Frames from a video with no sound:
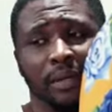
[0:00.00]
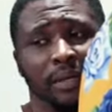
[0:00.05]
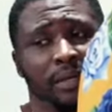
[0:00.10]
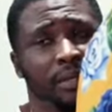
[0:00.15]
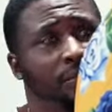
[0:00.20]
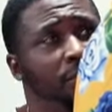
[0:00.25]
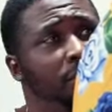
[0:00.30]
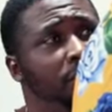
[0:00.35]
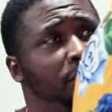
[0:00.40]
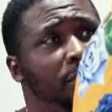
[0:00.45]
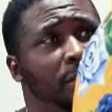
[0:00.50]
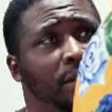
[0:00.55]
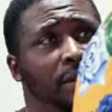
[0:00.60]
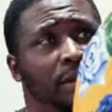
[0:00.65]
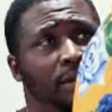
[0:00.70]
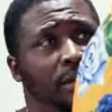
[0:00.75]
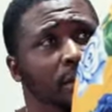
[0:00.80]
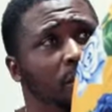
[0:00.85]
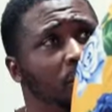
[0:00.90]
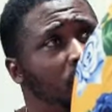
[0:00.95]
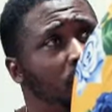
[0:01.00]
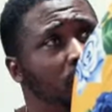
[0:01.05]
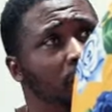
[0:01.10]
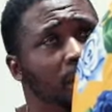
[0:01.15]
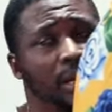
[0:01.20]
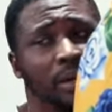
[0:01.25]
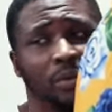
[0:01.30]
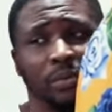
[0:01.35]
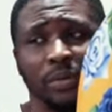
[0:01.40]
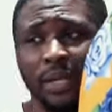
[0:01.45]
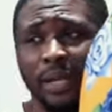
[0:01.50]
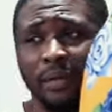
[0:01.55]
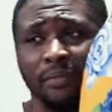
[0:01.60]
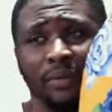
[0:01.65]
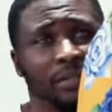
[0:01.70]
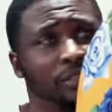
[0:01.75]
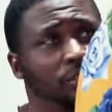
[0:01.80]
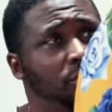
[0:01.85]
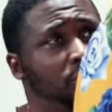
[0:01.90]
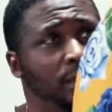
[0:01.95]
I would never leave you for another
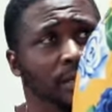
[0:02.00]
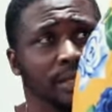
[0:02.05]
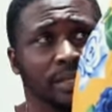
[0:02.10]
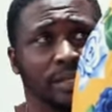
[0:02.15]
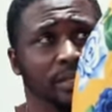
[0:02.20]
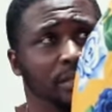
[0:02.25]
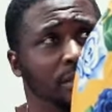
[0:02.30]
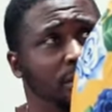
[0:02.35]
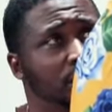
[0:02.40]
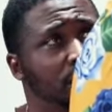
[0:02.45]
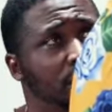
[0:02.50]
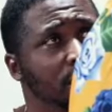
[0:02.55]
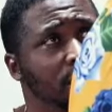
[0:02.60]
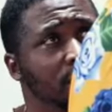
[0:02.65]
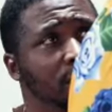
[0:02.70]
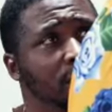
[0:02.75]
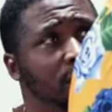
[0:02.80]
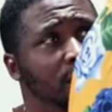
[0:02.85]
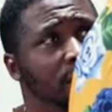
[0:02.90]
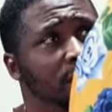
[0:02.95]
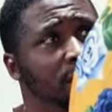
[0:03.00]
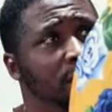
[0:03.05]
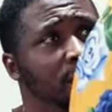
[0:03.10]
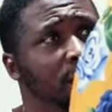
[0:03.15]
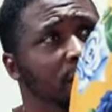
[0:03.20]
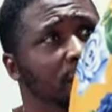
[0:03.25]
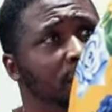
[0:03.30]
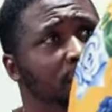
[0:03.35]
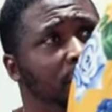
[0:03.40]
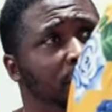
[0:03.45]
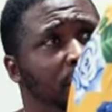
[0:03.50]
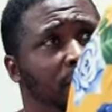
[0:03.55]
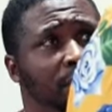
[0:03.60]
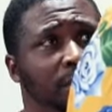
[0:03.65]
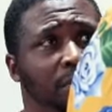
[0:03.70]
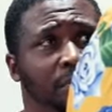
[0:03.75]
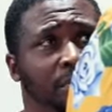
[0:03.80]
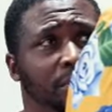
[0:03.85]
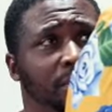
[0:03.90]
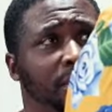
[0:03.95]
woman. I would never try it.
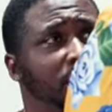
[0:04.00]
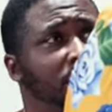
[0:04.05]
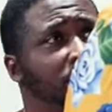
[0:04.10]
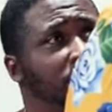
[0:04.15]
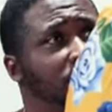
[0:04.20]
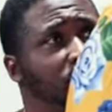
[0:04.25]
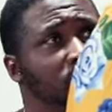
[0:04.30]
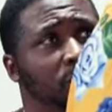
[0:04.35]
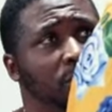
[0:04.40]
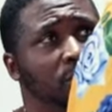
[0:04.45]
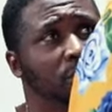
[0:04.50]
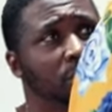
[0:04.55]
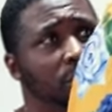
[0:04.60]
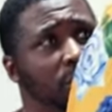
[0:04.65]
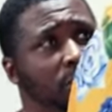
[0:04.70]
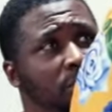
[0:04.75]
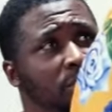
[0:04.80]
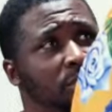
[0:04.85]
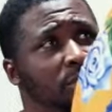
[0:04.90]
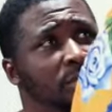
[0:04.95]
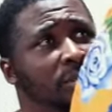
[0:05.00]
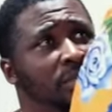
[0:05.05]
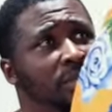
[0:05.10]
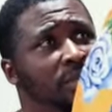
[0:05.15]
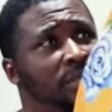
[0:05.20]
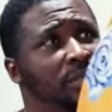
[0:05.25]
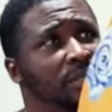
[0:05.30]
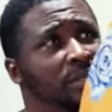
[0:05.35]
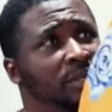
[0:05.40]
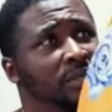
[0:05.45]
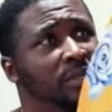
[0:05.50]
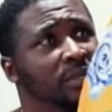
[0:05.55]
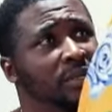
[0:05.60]
Thank you so much.